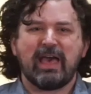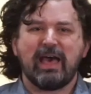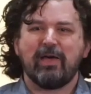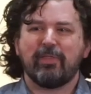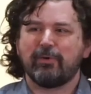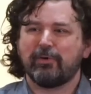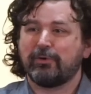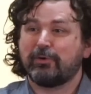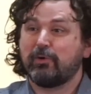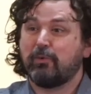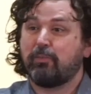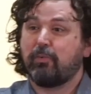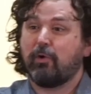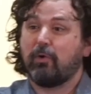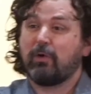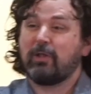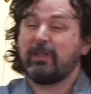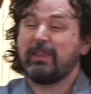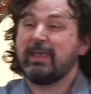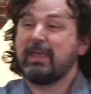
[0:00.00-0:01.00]
gather to
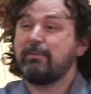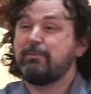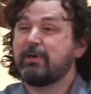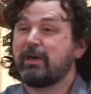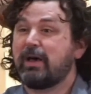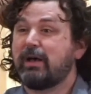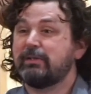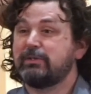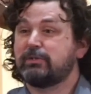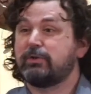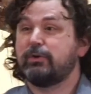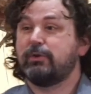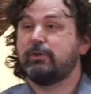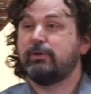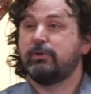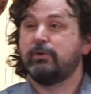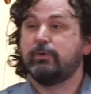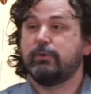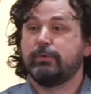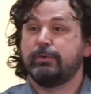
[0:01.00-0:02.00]
proclaim God's good
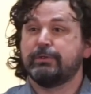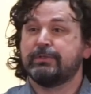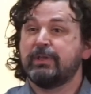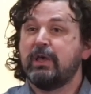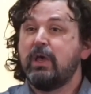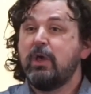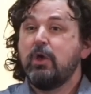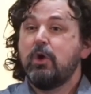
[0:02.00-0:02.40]
news,